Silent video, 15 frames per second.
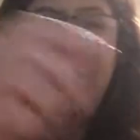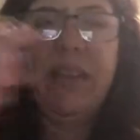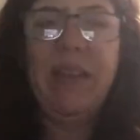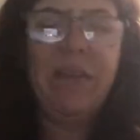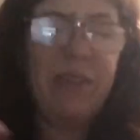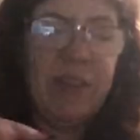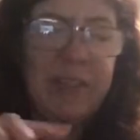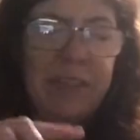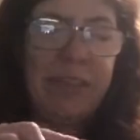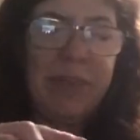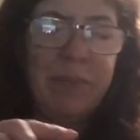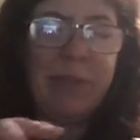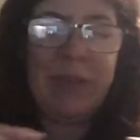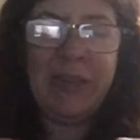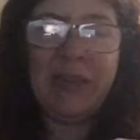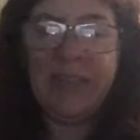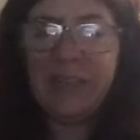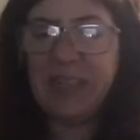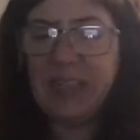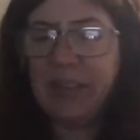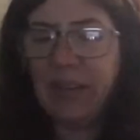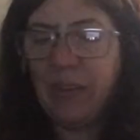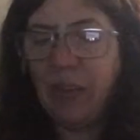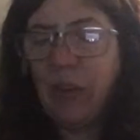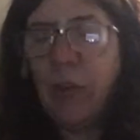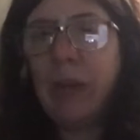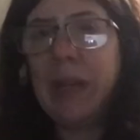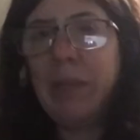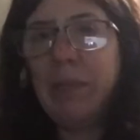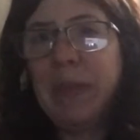if this thing bends, it'll go in